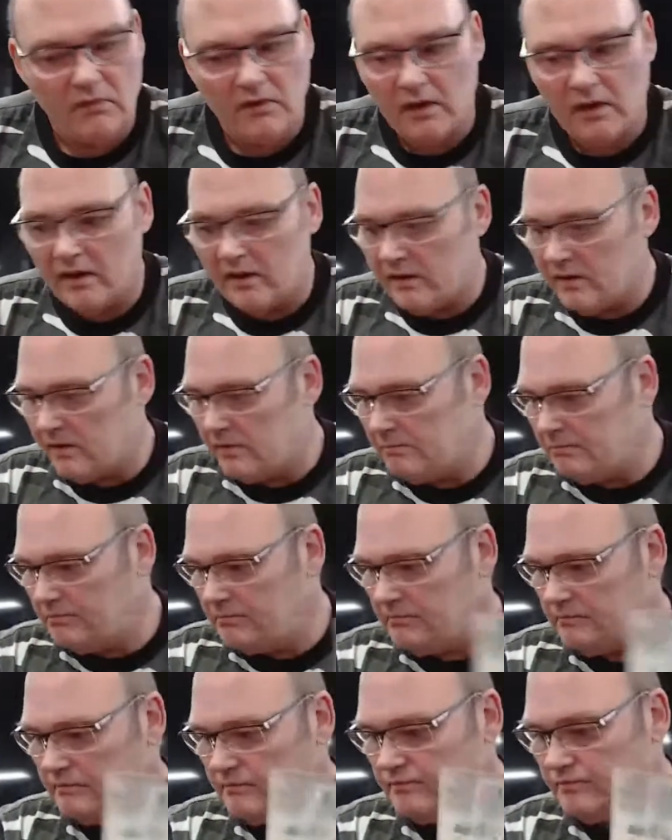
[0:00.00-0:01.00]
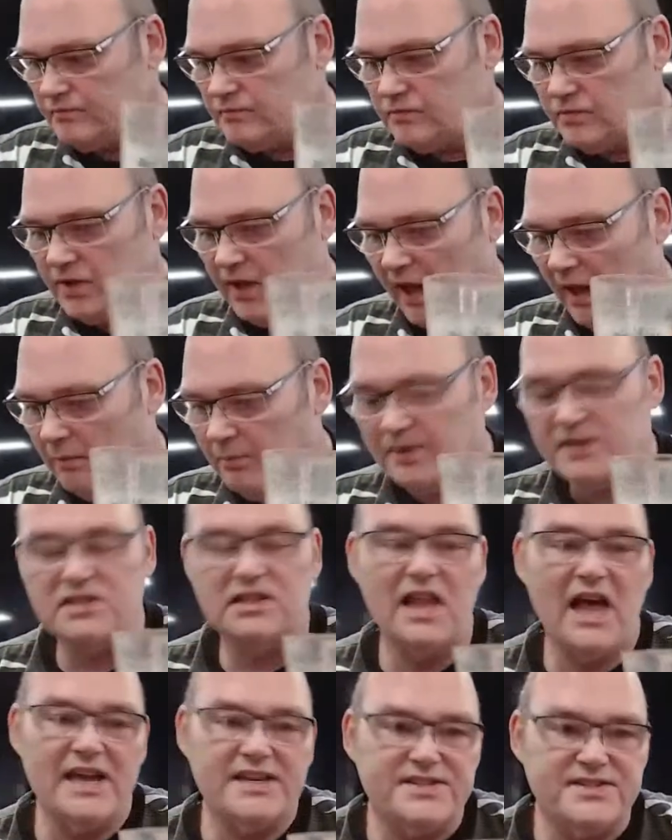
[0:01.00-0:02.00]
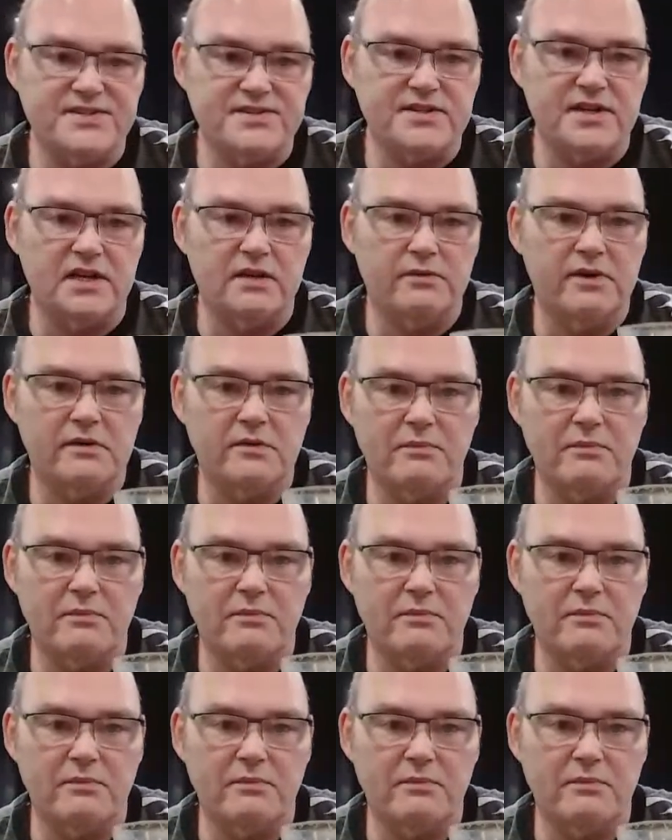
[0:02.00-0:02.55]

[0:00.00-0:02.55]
Yeah, but it's licensed anyway.